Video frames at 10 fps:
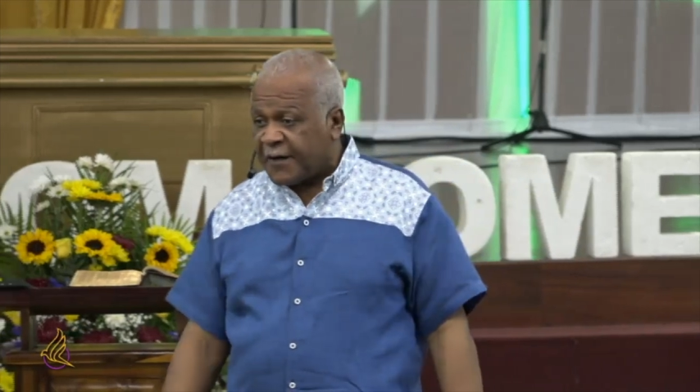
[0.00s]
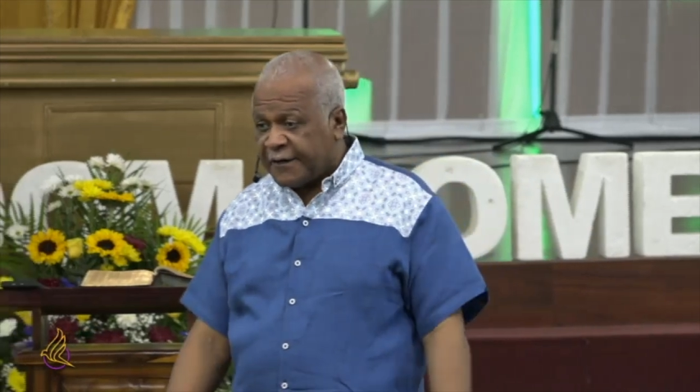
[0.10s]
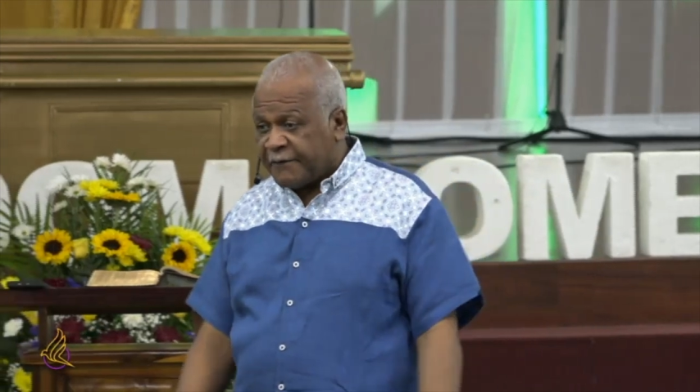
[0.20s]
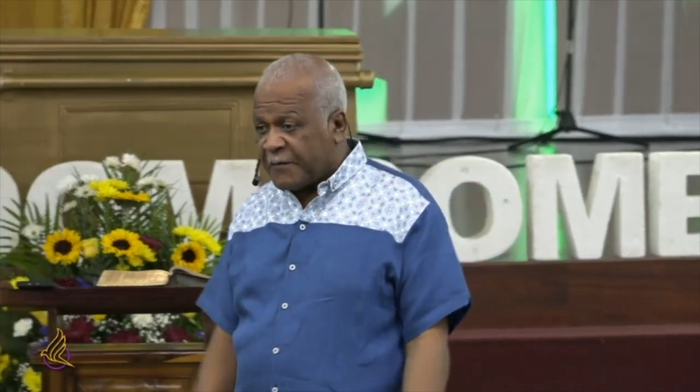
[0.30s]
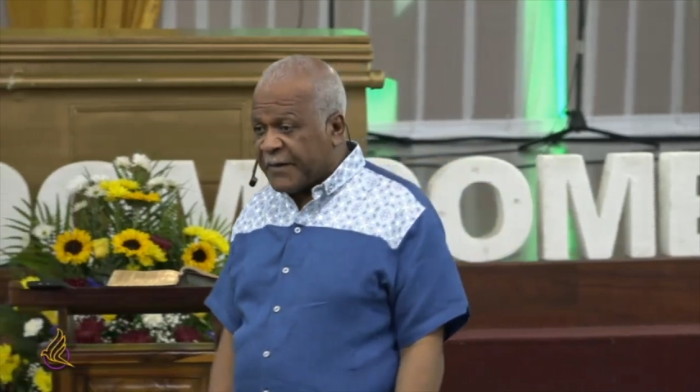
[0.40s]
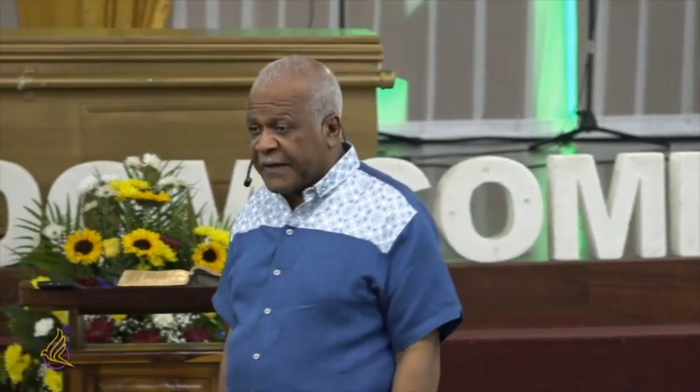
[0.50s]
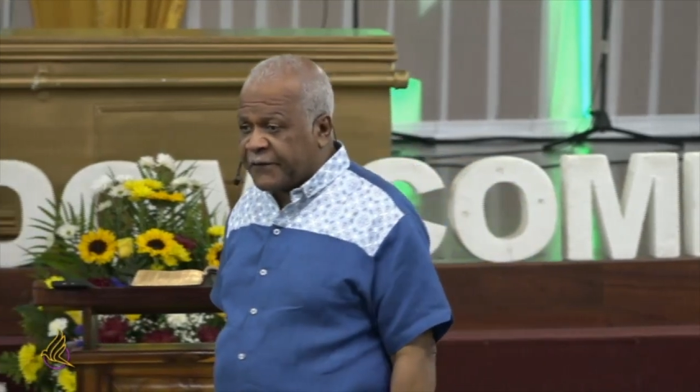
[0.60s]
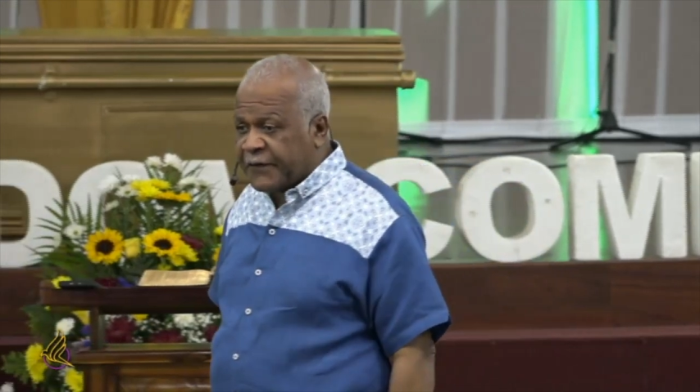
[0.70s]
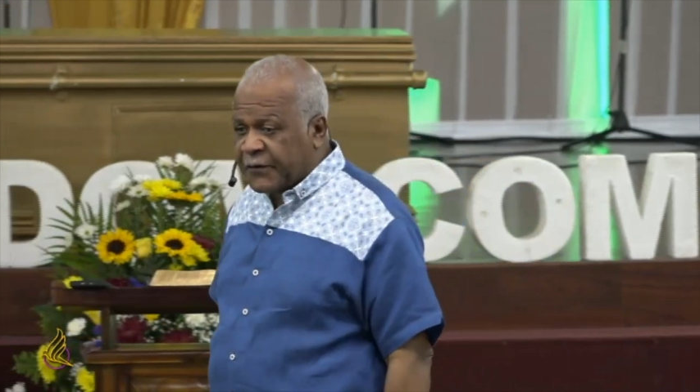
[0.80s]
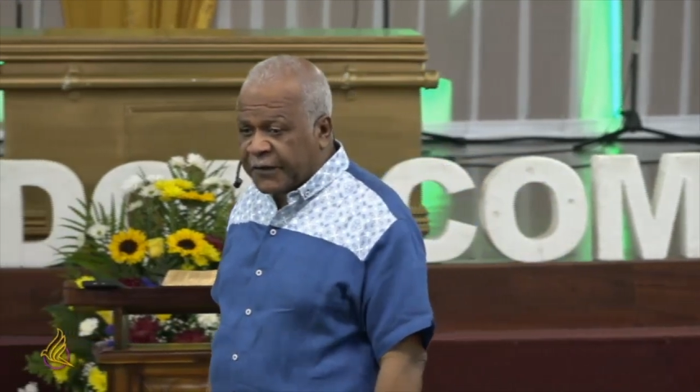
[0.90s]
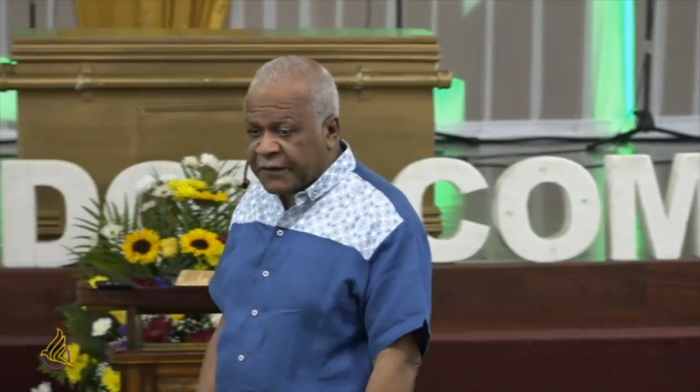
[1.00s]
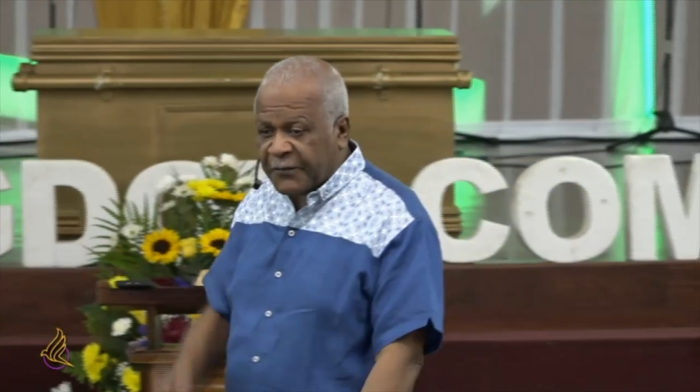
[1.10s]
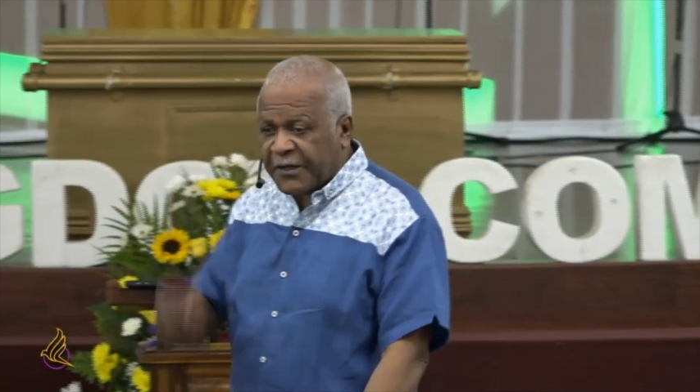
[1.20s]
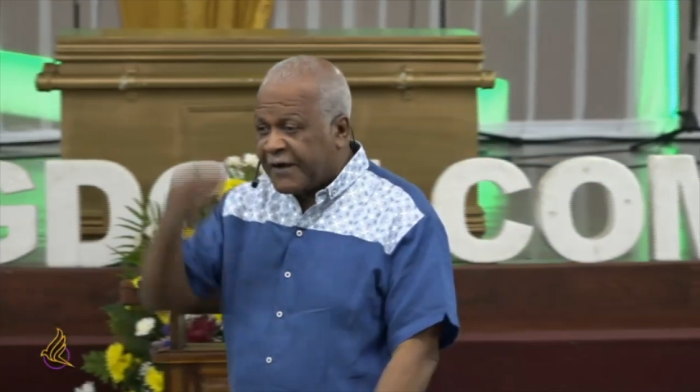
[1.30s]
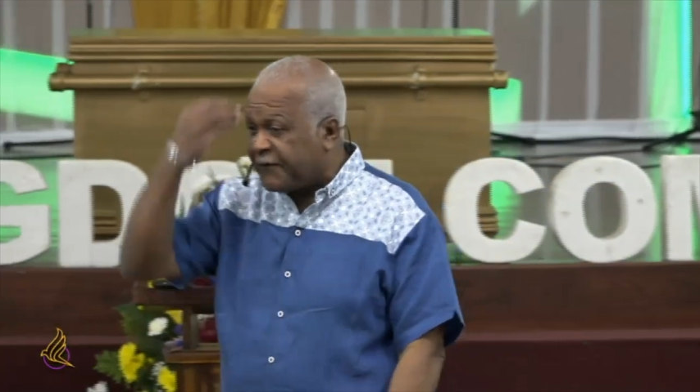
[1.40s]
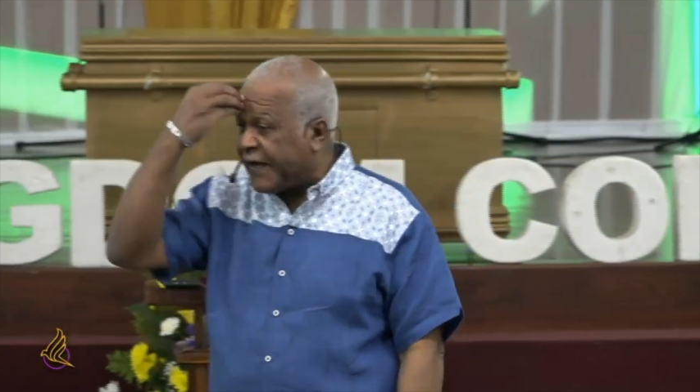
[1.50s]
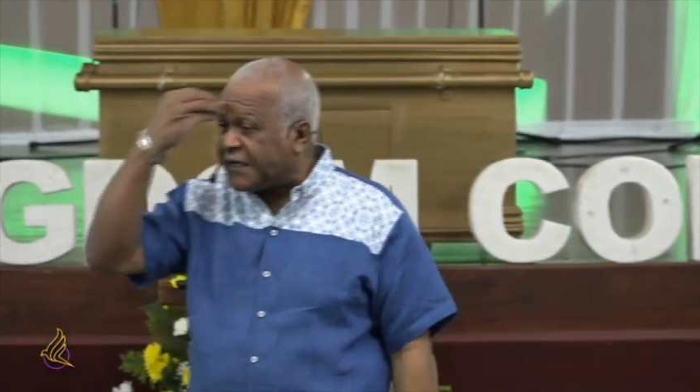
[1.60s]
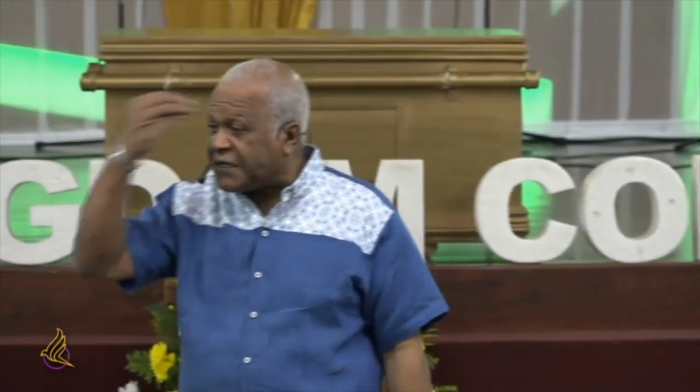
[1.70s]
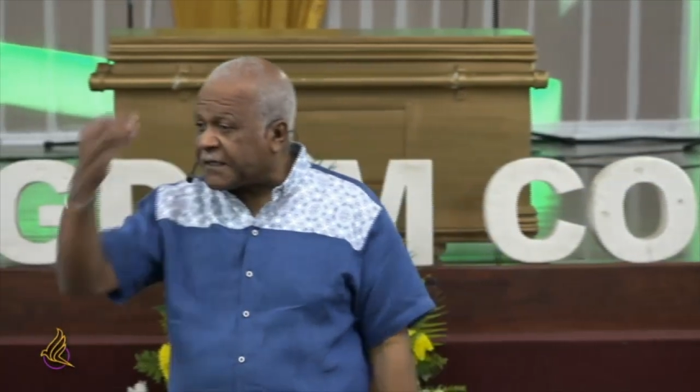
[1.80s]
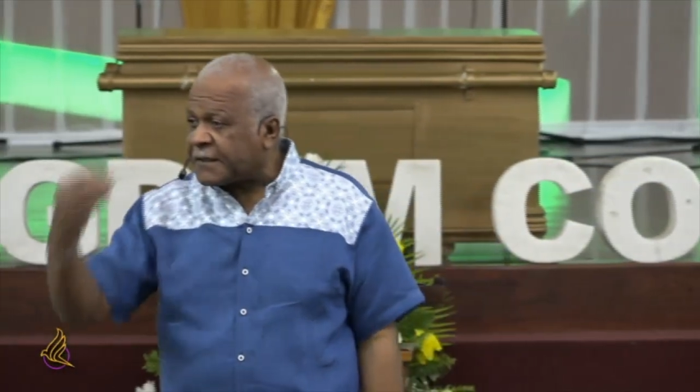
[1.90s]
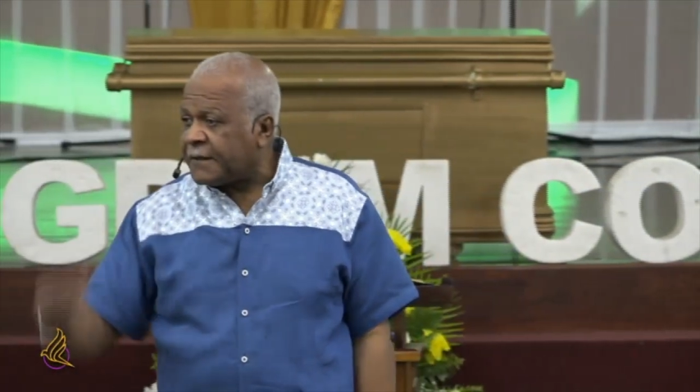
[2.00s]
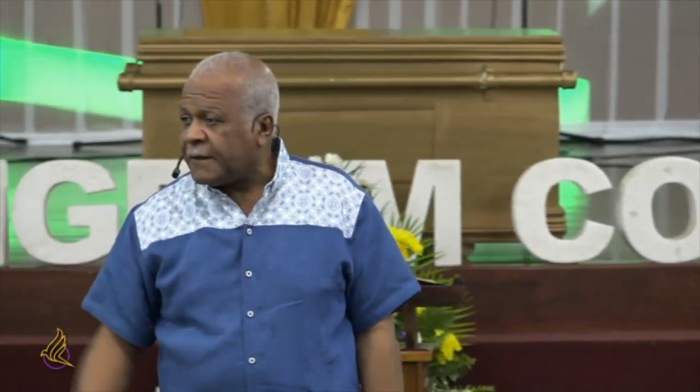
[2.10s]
I never plan to do it, but you forget it.